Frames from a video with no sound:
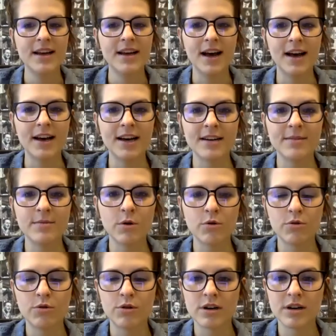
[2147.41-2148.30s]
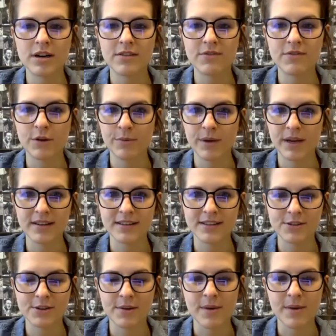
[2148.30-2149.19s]
um, or follow me on
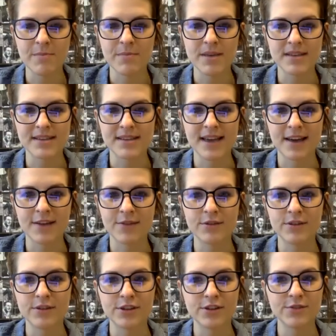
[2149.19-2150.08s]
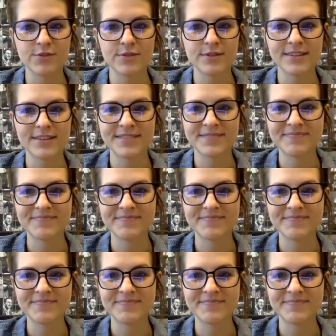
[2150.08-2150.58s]
Instagram at Miss Kathryn Jones.